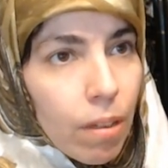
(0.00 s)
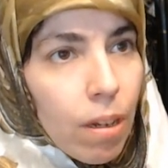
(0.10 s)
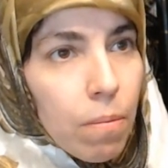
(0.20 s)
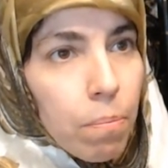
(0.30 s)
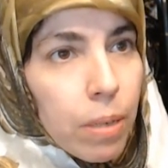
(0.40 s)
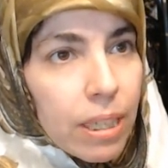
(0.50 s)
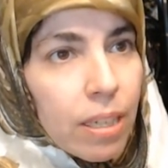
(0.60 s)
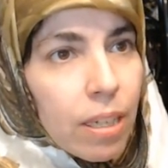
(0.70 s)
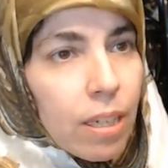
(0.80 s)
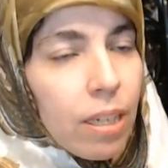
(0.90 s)
But
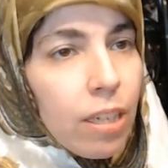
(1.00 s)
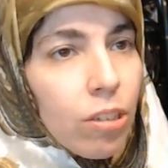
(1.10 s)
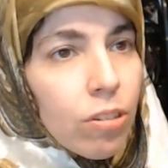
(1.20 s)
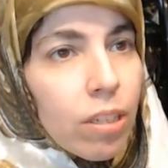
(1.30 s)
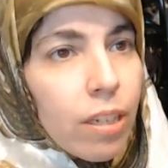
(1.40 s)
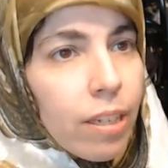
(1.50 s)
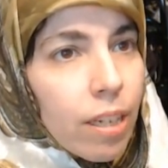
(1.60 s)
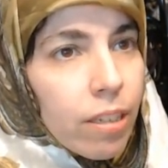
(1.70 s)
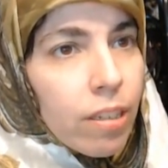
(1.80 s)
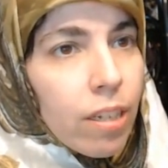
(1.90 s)
he looks like he
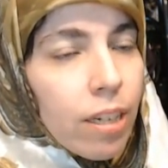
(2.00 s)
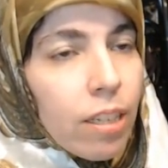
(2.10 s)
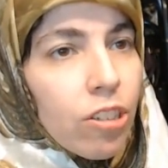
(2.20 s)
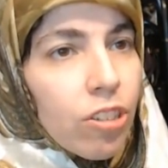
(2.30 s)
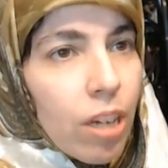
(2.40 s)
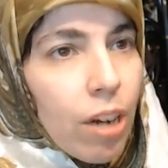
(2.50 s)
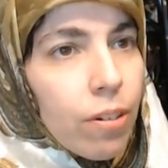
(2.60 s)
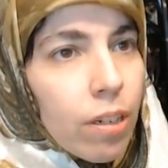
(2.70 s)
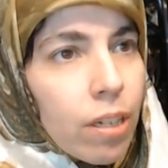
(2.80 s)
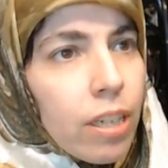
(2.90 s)
hasn't taken a shower